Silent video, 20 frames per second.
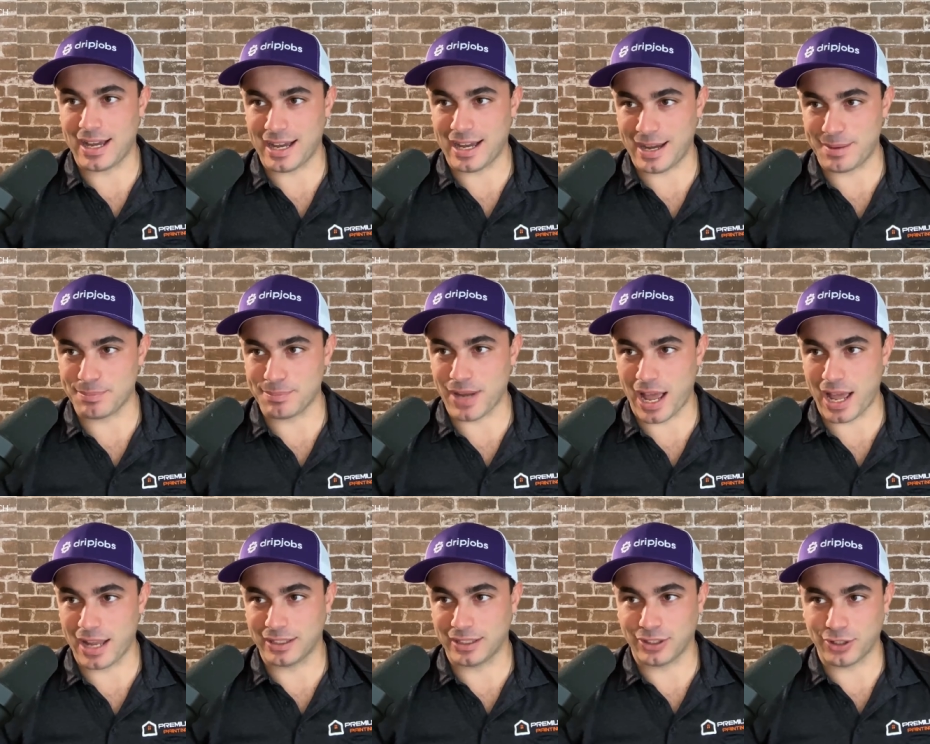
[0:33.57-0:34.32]
I'm
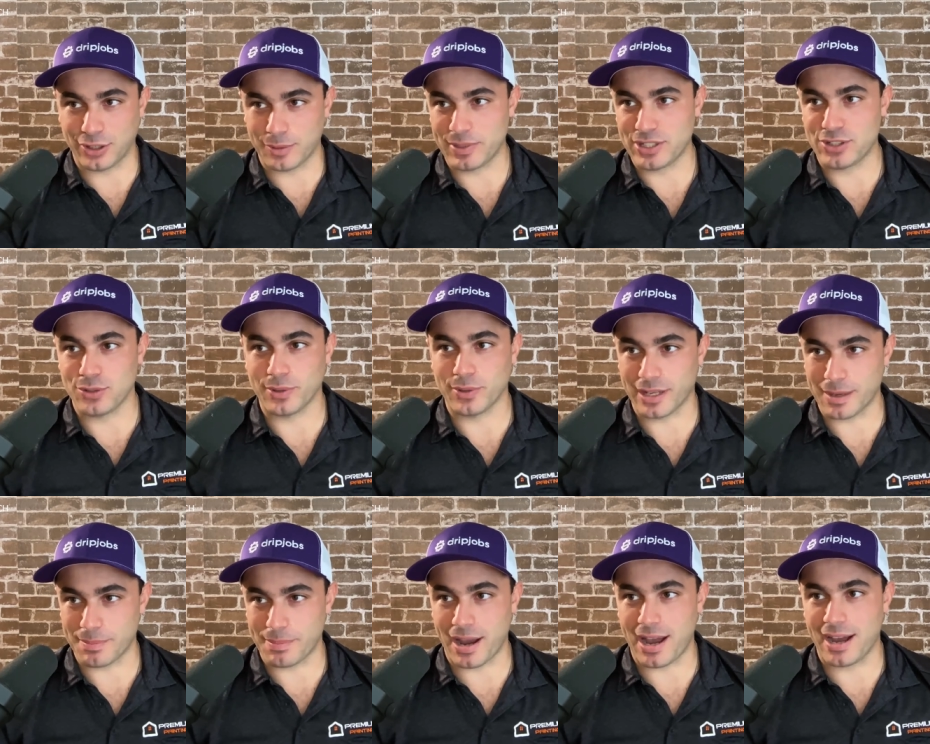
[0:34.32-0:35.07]
not going to be
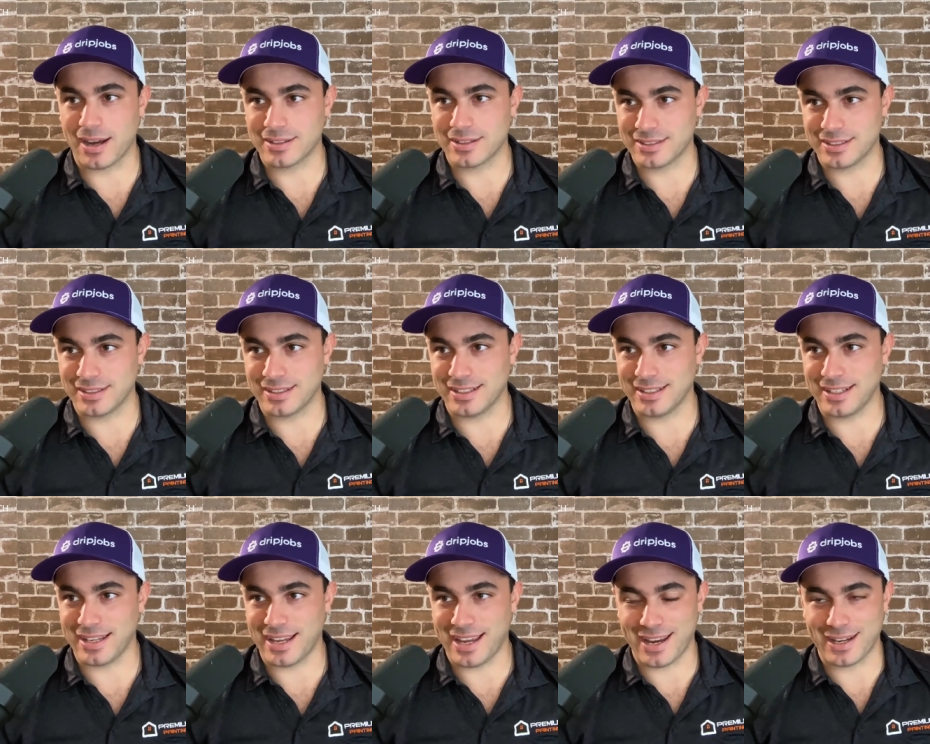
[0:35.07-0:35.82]
doing
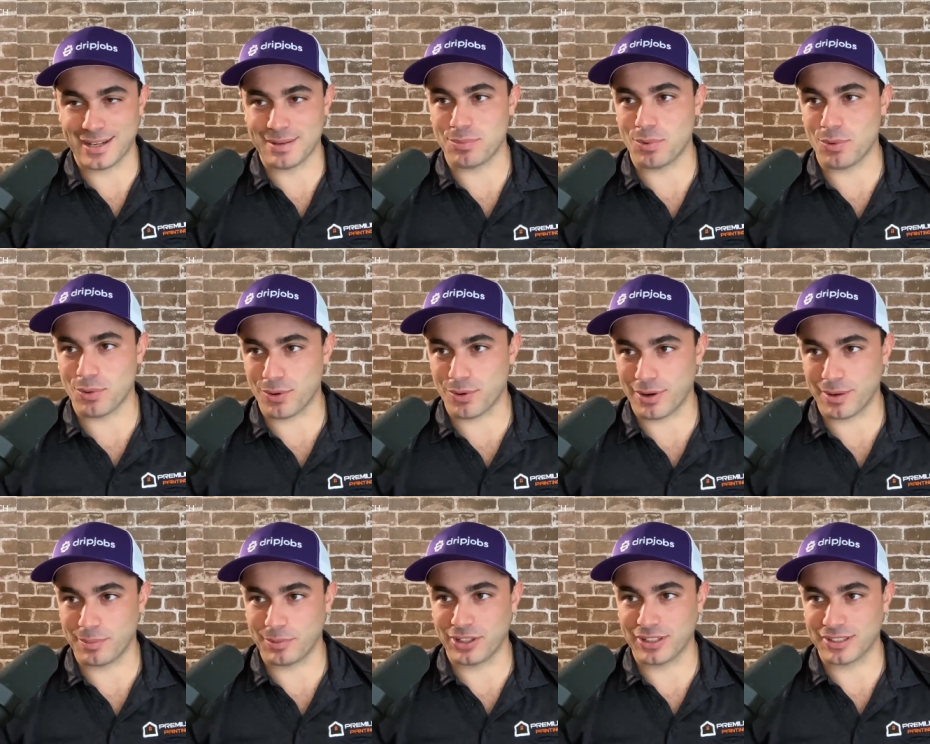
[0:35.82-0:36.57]
epoxy anymore,
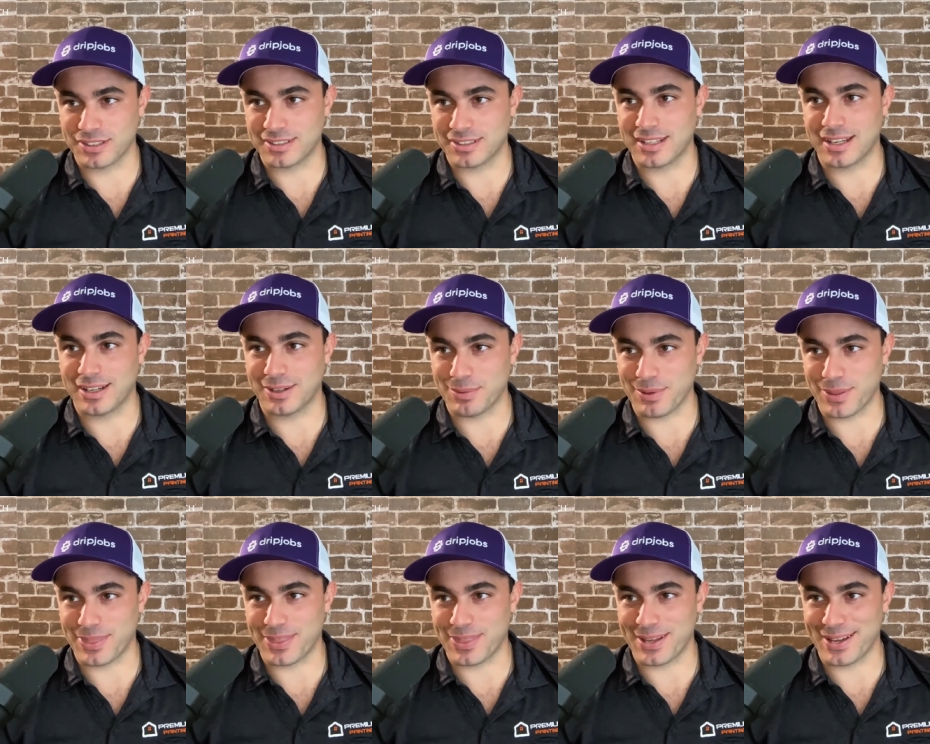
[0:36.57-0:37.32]
and I'm going to stick
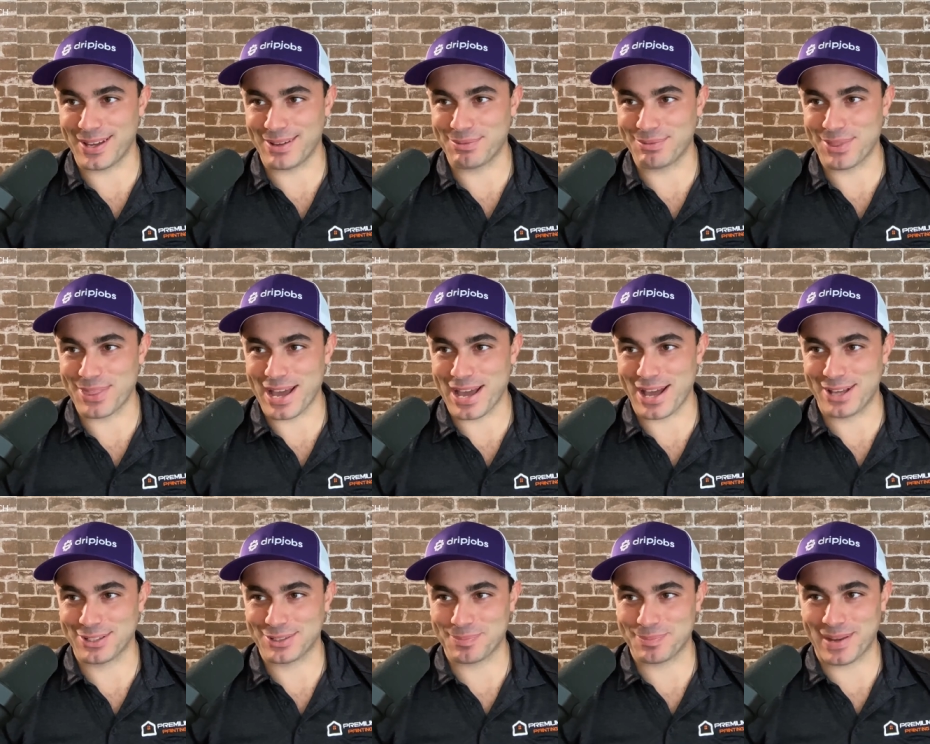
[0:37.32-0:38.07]
with uh, with
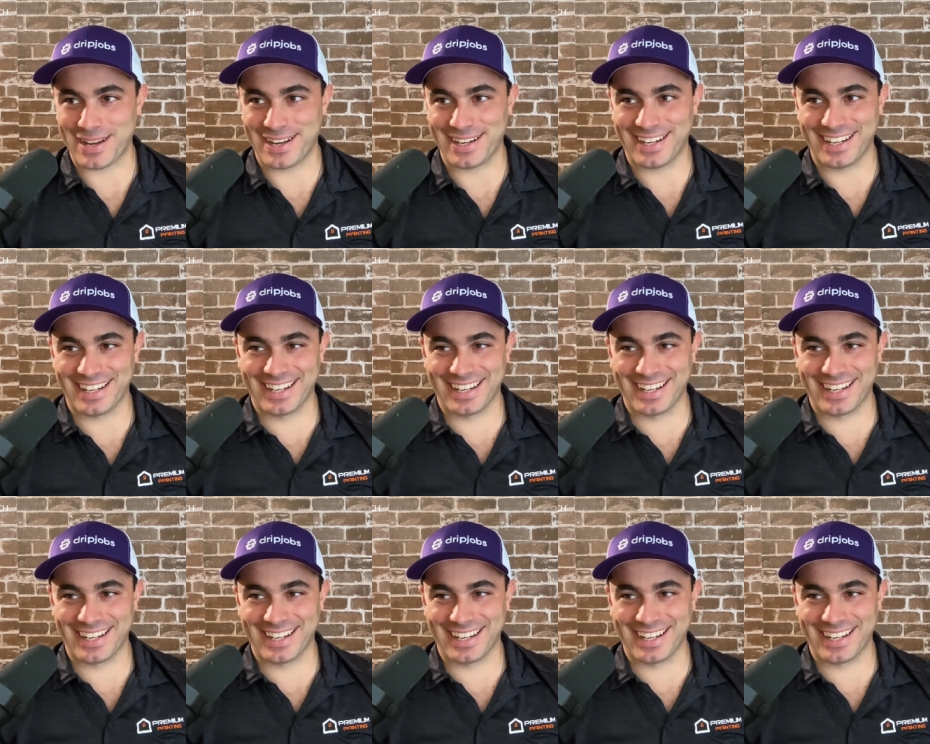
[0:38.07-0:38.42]
house painting.